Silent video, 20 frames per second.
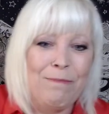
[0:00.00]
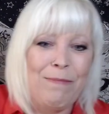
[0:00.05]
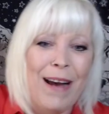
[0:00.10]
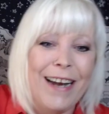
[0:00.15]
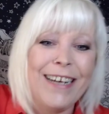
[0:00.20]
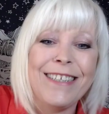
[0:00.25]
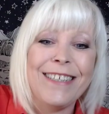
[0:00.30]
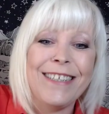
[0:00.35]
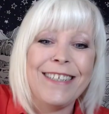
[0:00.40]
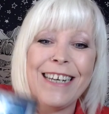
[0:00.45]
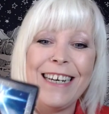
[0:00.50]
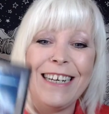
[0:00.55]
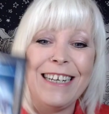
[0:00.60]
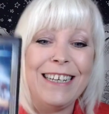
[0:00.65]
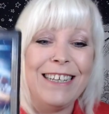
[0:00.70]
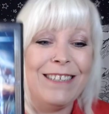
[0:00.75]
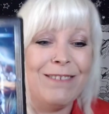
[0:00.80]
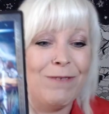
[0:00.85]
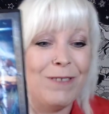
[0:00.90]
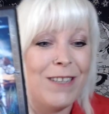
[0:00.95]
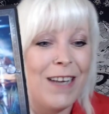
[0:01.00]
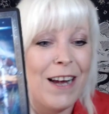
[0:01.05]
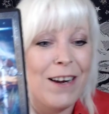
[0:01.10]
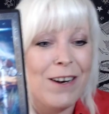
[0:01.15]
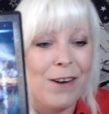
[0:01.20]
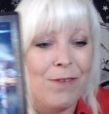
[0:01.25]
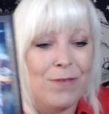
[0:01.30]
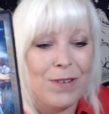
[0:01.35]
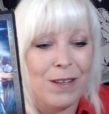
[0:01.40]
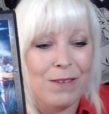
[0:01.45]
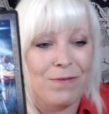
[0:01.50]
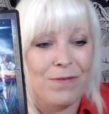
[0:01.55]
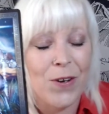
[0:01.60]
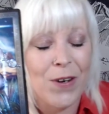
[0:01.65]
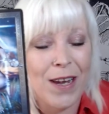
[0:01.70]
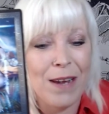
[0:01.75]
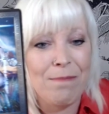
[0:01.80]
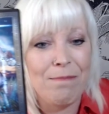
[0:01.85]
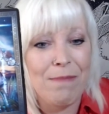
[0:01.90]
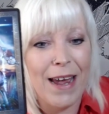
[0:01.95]
Pisces, we're starting off with a
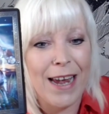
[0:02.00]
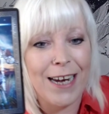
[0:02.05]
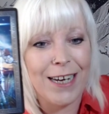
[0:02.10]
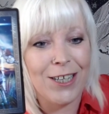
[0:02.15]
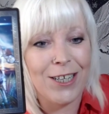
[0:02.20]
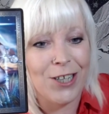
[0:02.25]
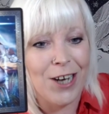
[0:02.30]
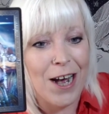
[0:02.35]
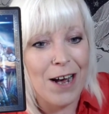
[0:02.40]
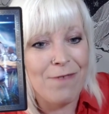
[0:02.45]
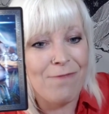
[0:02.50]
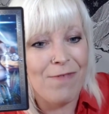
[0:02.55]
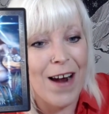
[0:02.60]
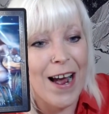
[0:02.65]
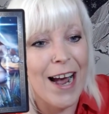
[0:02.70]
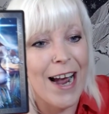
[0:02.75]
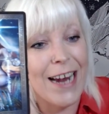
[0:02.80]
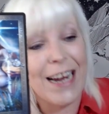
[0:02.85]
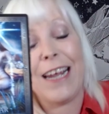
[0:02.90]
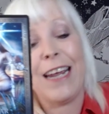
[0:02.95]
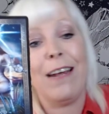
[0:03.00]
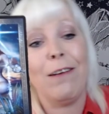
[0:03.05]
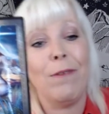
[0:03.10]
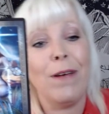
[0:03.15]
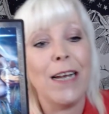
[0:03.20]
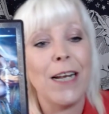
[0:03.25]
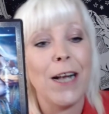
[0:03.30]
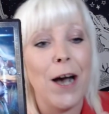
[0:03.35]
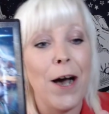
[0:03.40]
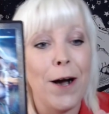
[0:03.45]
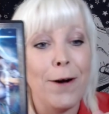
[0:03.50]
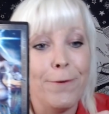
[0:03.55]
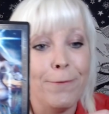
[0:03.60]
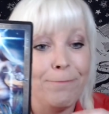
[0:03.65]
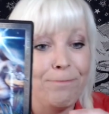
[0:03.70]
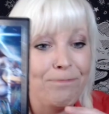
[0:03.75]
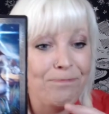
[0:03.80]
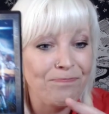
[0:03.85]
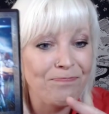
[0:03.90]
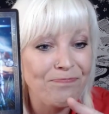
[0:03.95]
fucking major, right? Here we go.